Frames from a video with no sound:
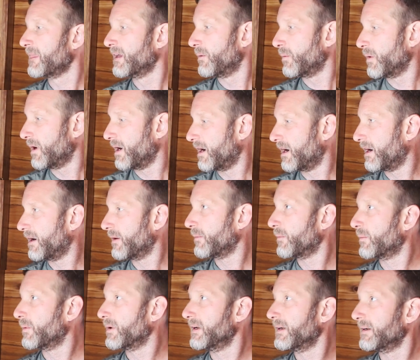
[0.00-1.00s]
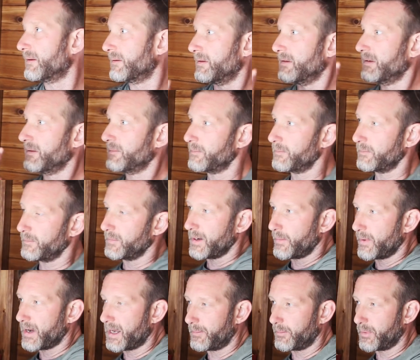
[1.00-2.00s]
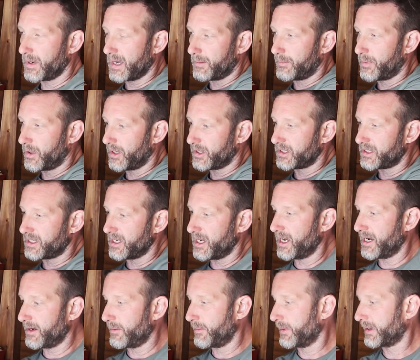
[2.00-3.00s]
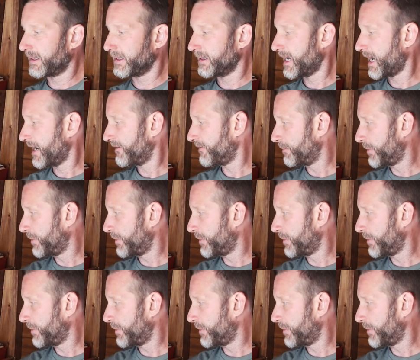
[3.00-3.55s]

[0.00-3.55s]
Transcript: where we had it pushed in, and we can have